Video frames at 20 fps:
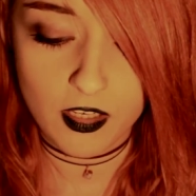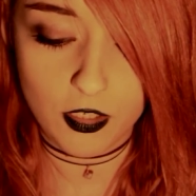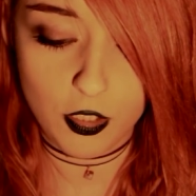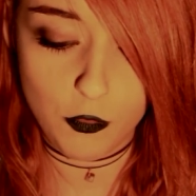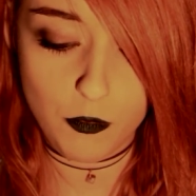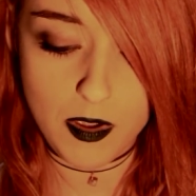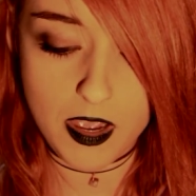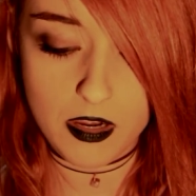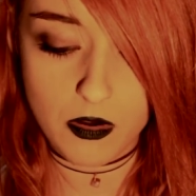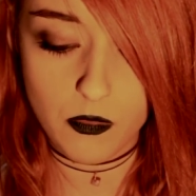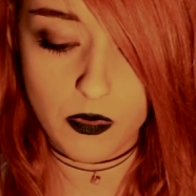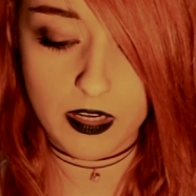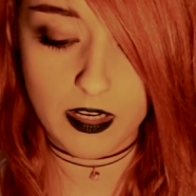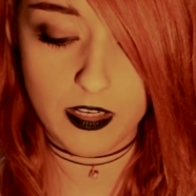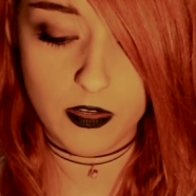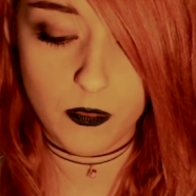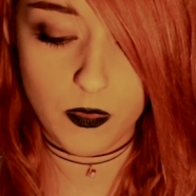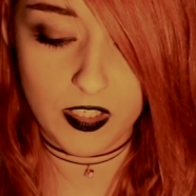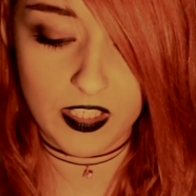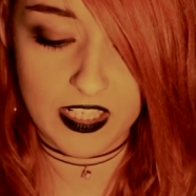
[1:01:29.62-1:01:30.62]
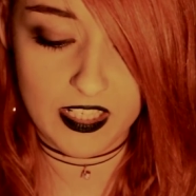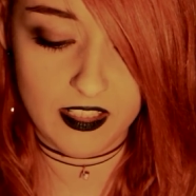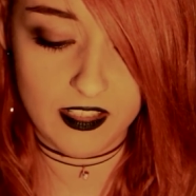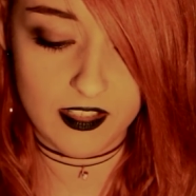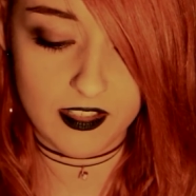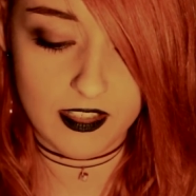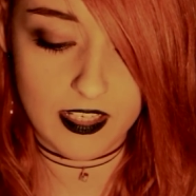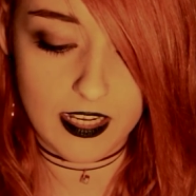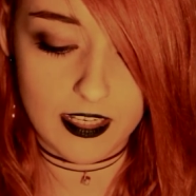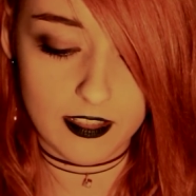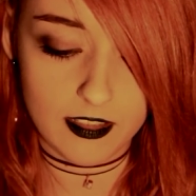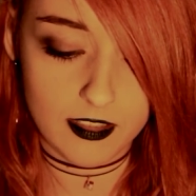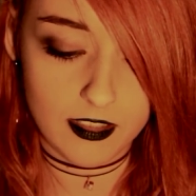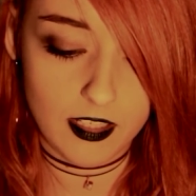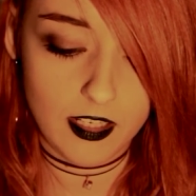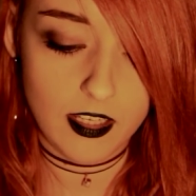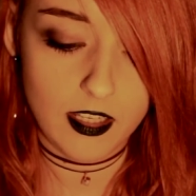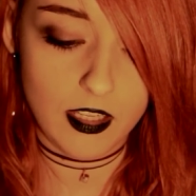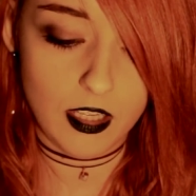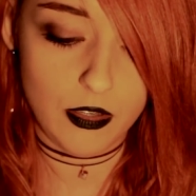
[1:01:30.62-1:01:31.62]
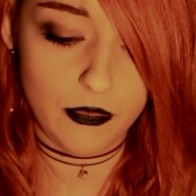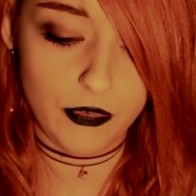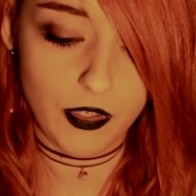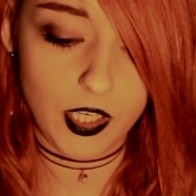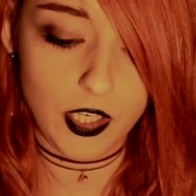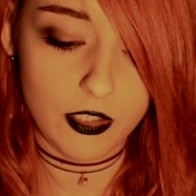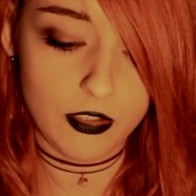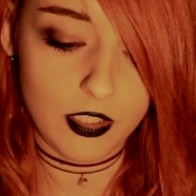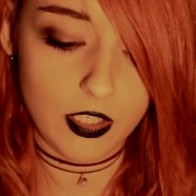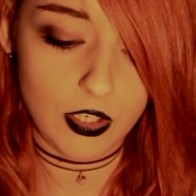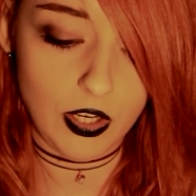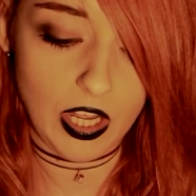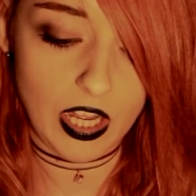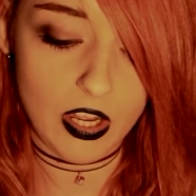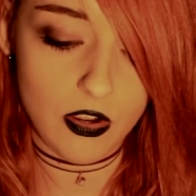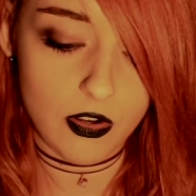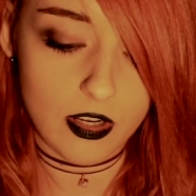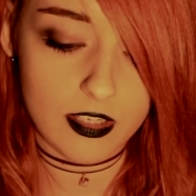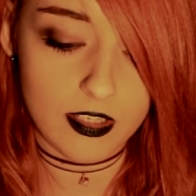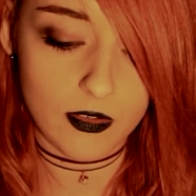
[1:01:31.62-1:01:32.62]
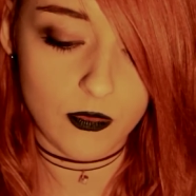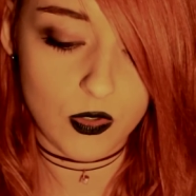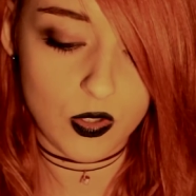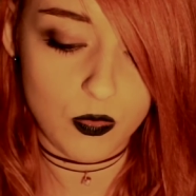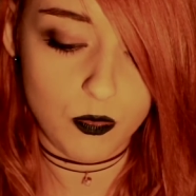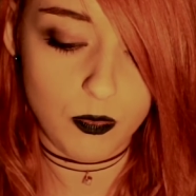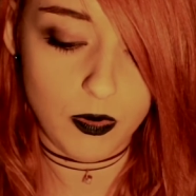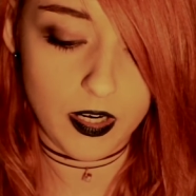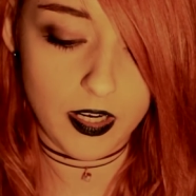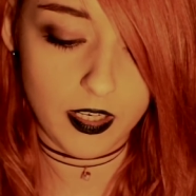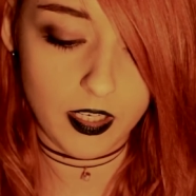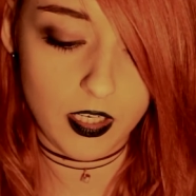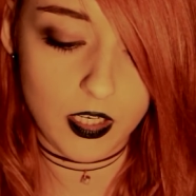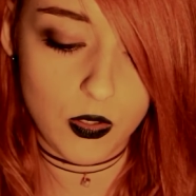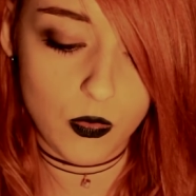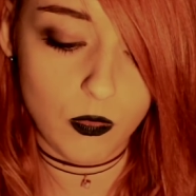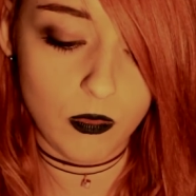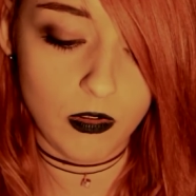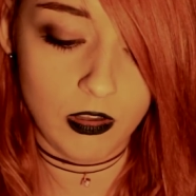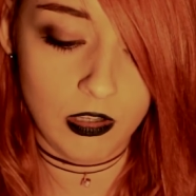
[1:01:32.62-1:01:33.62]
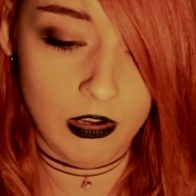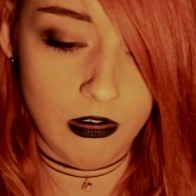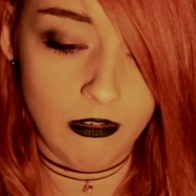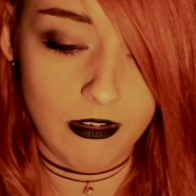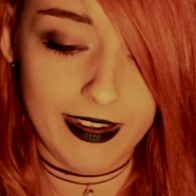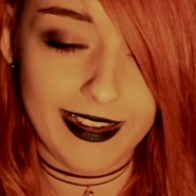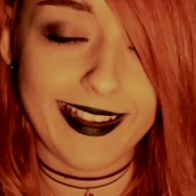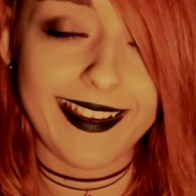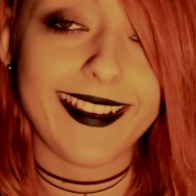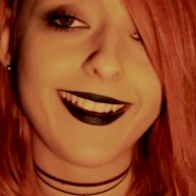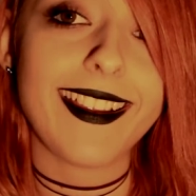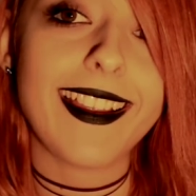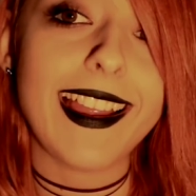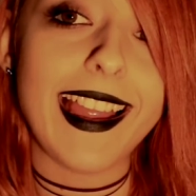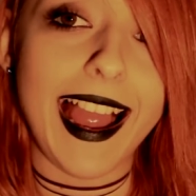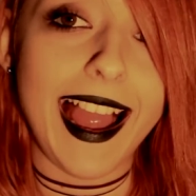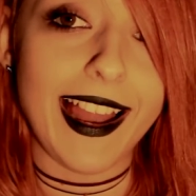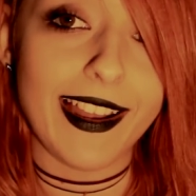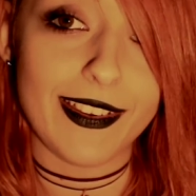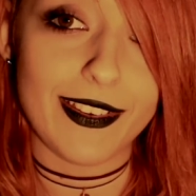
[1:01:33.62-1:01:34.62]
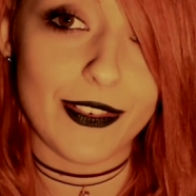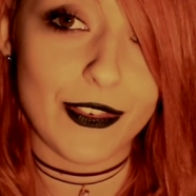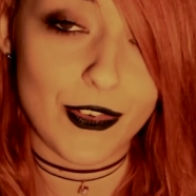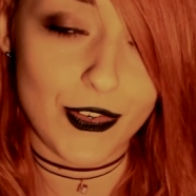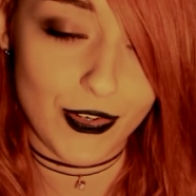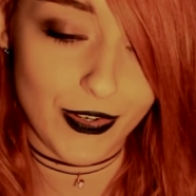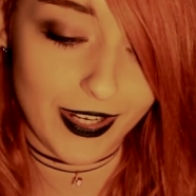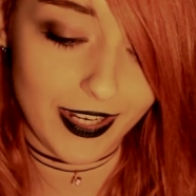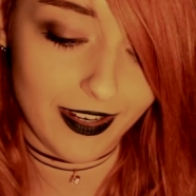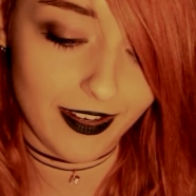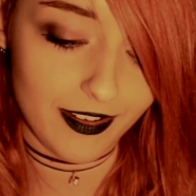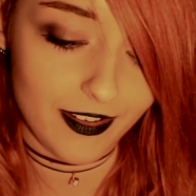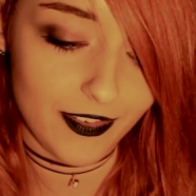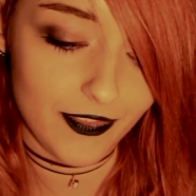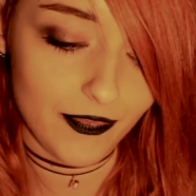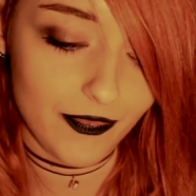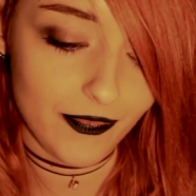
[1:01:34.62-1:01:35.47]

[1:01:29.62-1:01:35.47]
No matter what anyone else says, if you and your Aries have a spark, you will know it and enjoy it.